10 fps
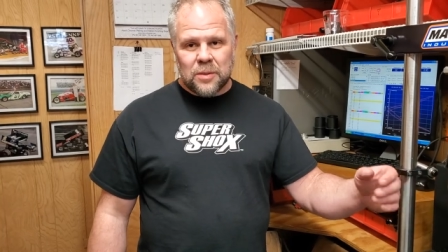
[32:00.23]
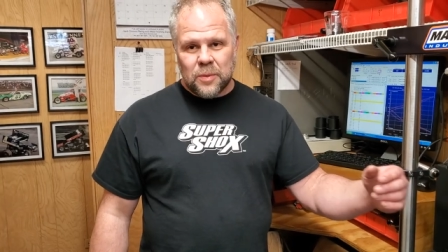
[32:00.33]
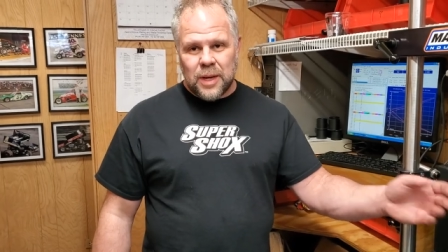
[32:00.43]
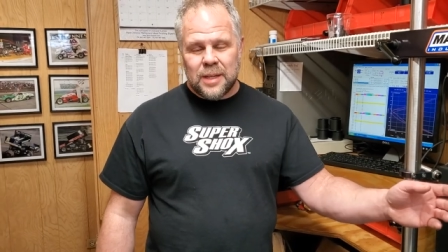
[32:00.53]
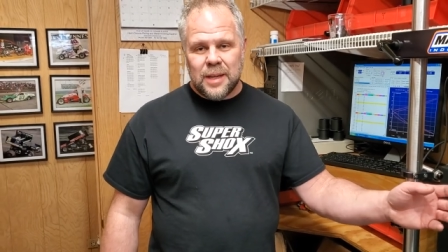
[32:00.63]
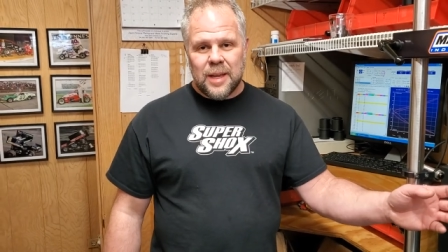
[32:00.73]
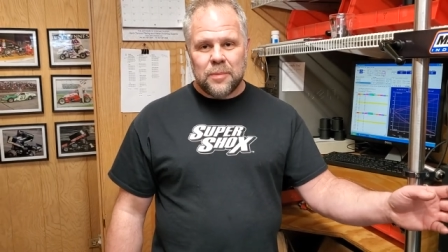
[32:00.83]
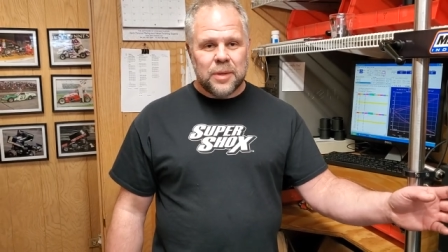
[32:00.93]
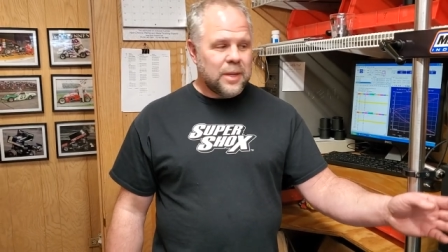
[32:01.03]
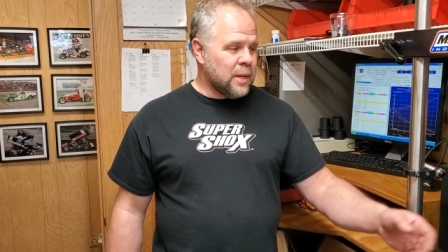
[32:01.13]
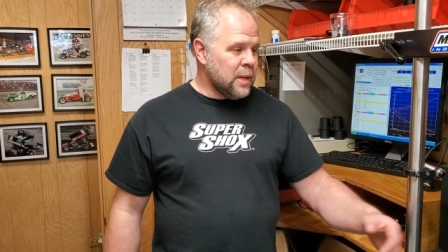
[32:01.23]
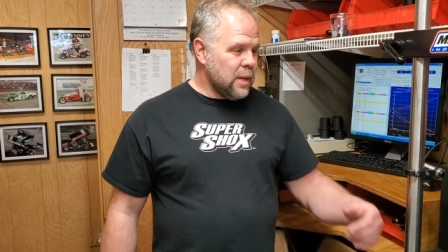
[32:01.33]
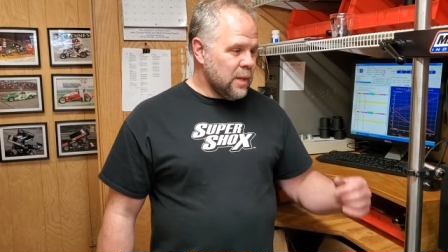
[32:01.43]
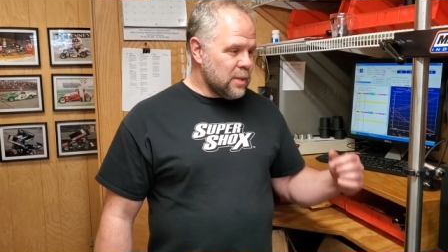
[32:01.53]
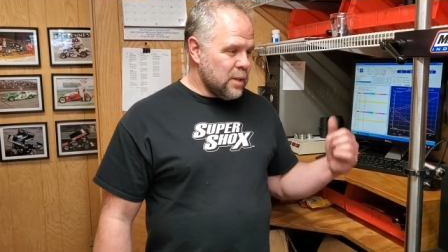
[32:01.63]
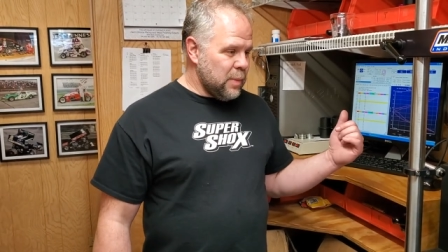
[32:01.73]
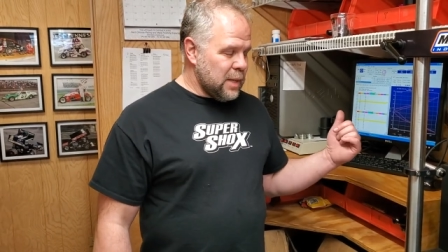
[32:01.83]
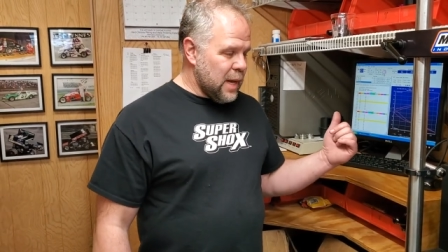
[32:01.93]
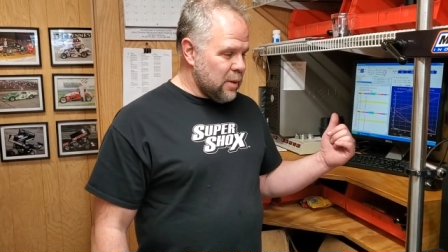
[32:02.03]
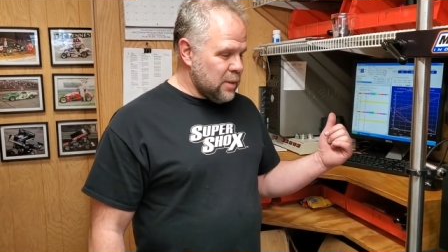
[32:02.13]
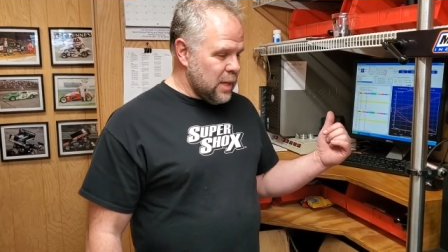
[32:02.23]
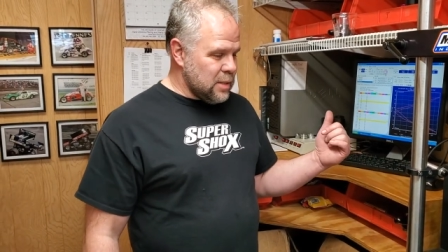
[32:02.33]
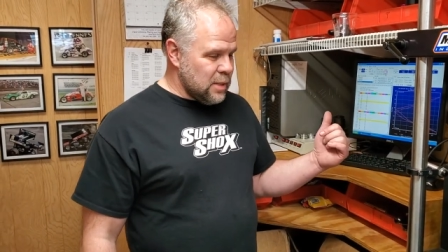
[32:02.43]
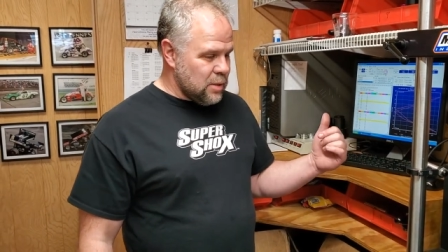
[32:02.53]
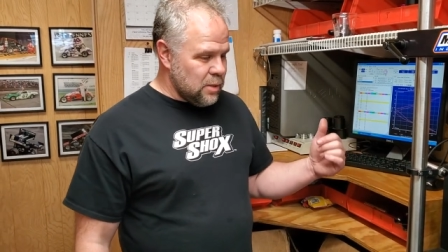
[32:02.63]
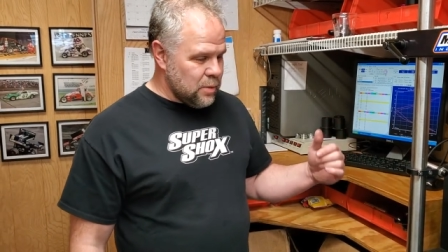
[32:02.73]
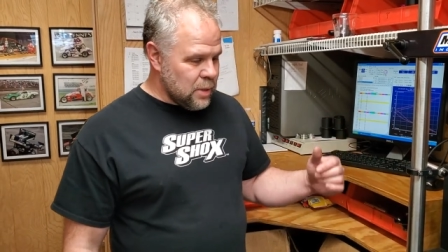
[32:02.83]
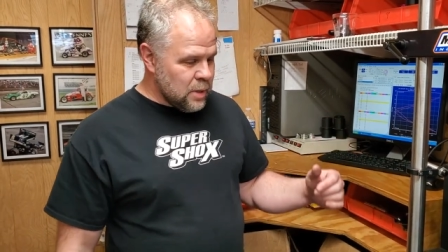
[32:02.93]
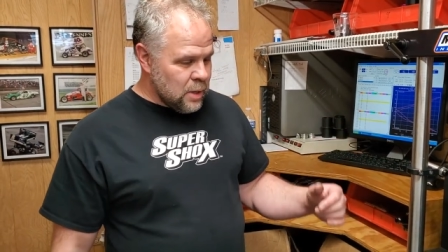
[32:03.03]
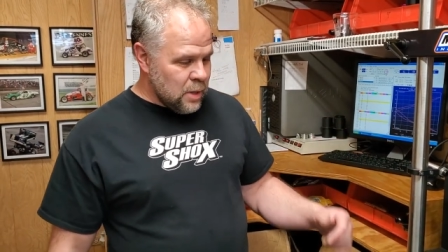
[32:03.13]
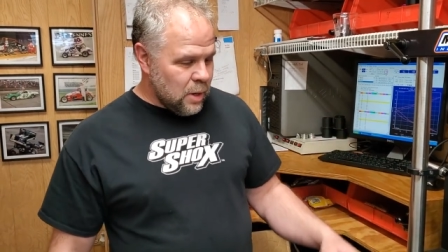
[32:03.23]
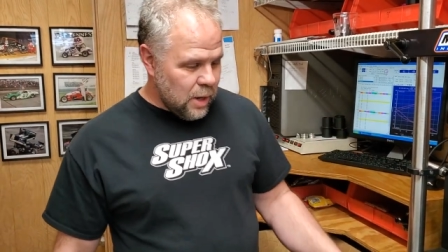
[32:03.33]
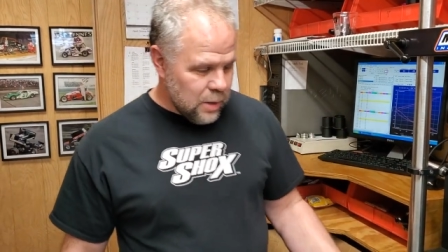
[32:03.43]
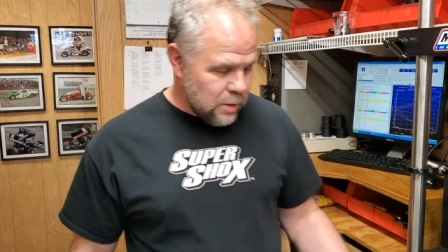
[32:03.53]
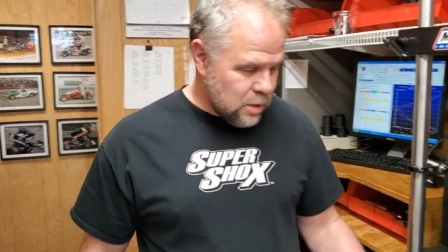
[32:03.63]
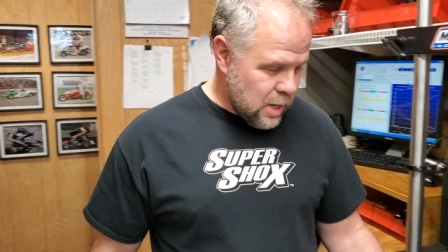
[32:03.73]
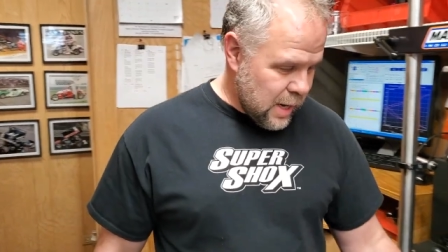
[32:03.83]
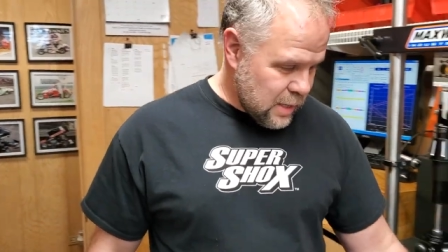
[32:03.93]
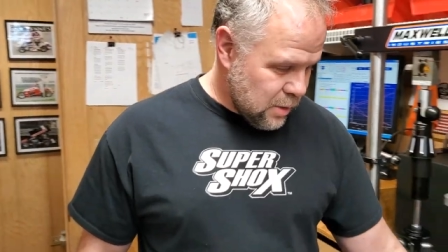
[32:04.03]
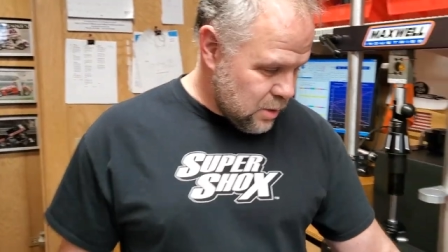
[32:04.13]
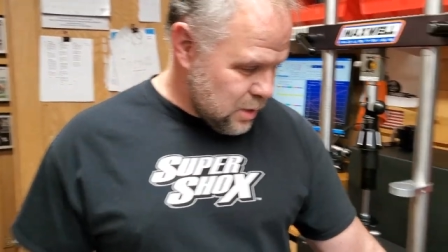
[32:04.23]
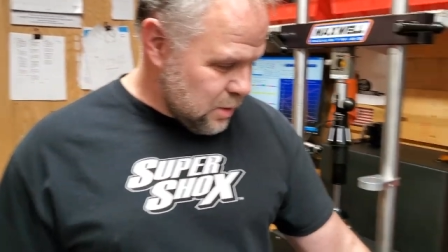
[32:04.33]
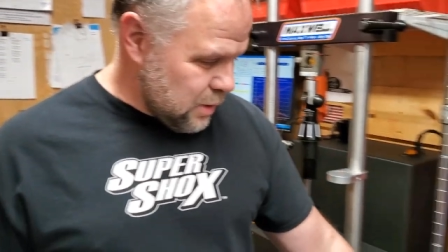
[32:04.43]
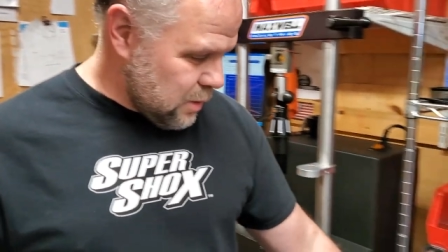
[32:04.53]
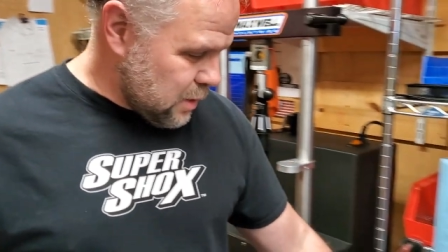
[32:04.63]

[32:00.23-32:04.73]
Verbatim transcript: the right dampening. It's going to be dyno tested, tuned. All our shocks are serial